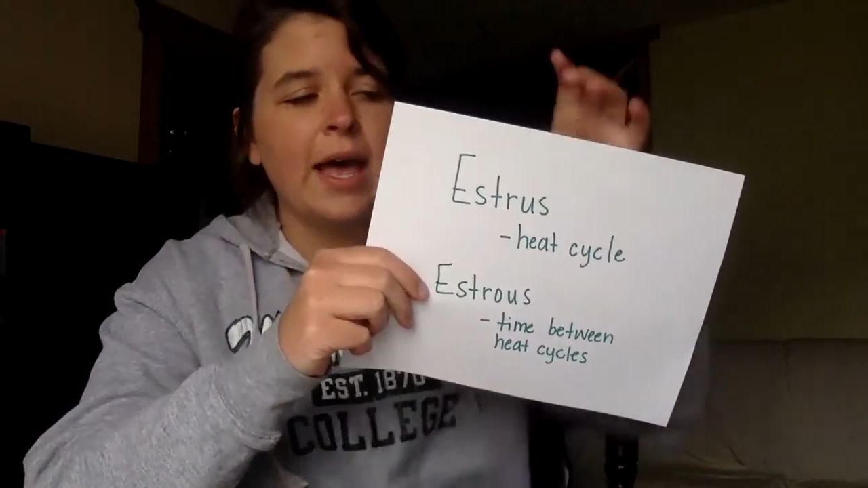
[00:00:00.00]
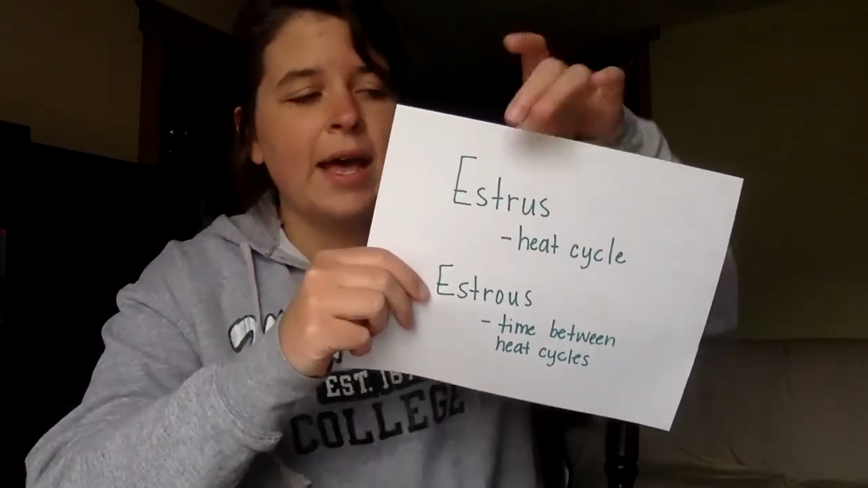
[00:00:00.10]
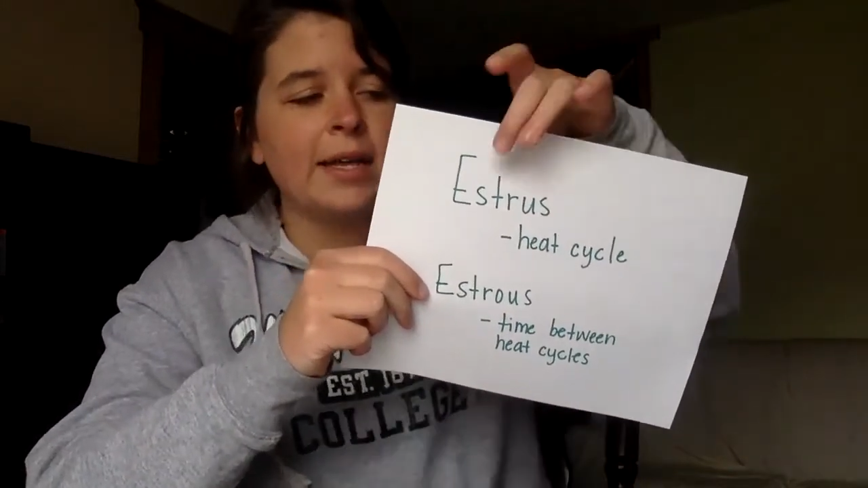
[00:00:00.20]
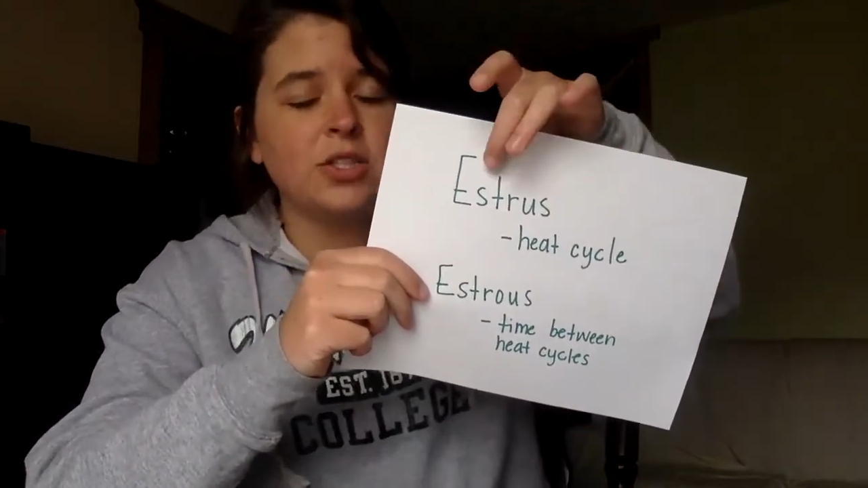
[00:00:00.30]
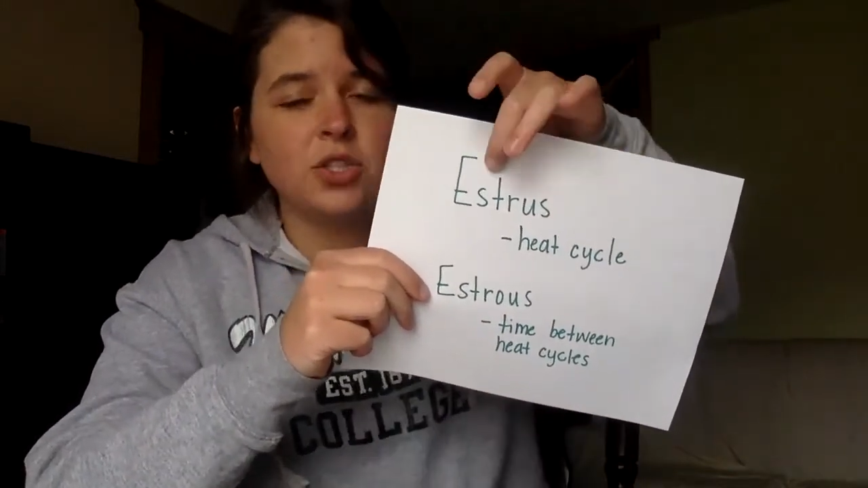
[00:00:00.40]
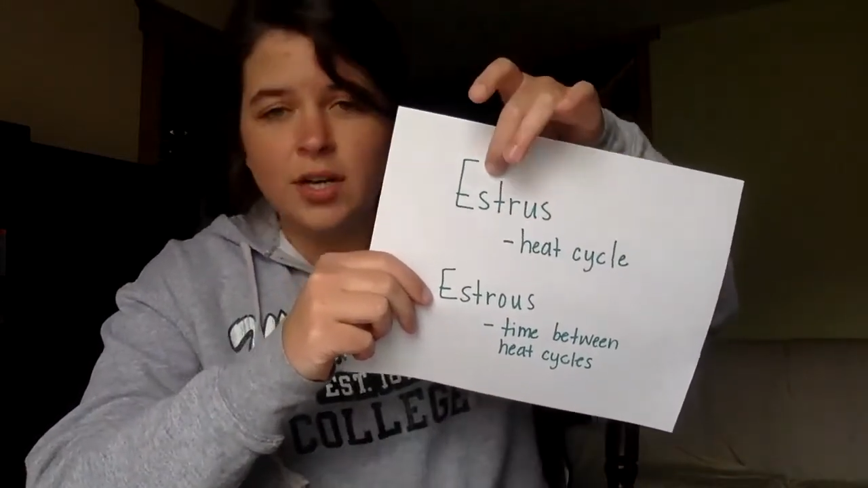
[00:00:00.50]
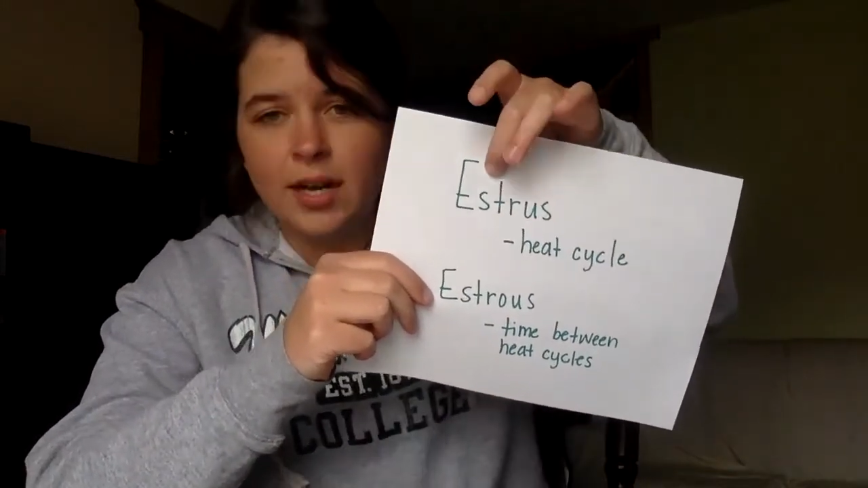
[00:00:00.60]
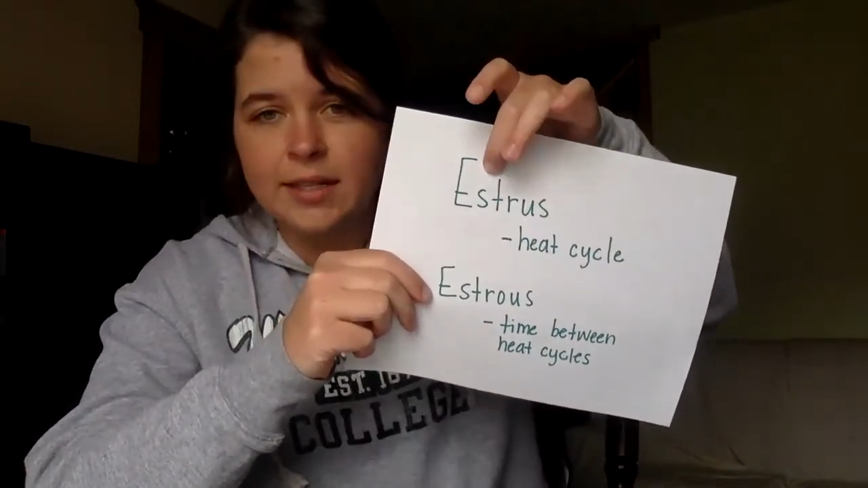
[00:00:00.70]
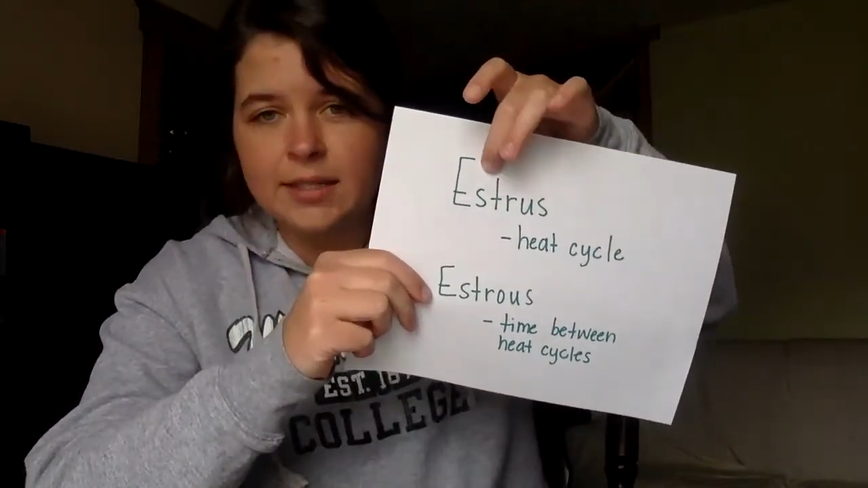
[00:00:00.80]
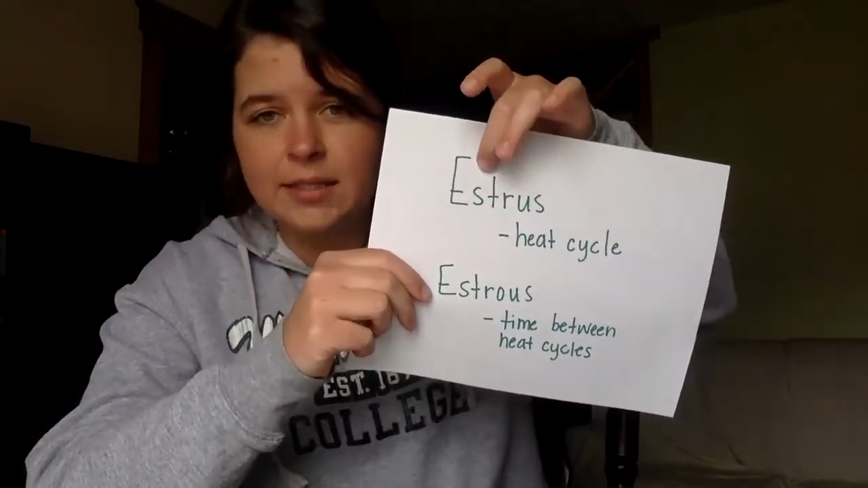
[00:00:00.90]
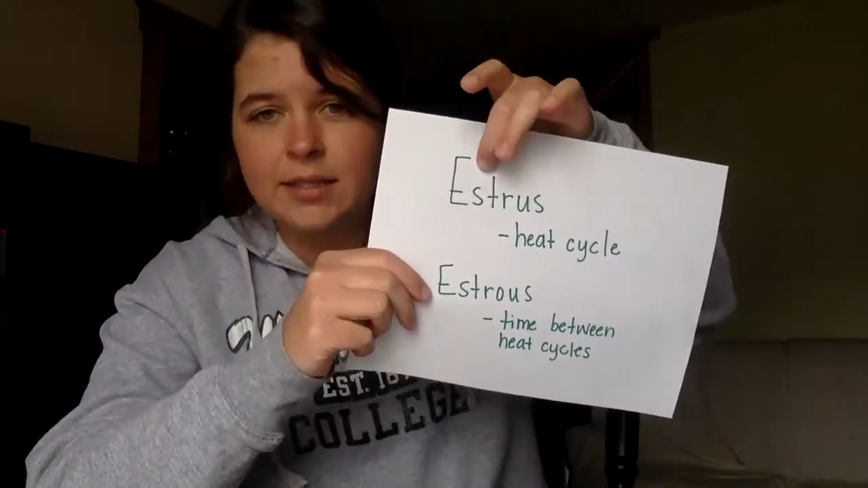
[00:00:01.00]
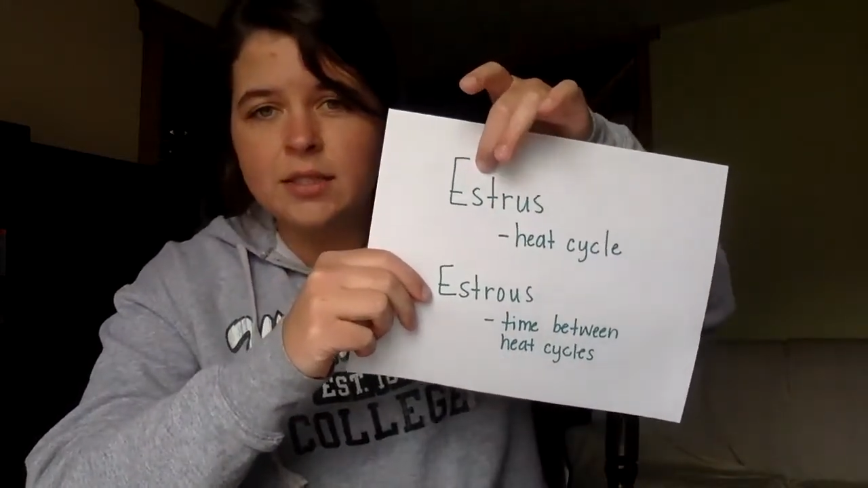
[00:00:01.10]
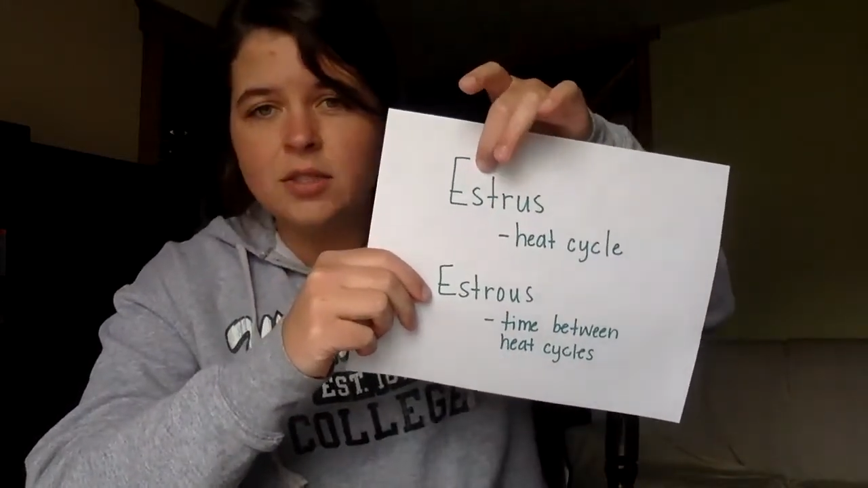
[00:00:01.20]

estrus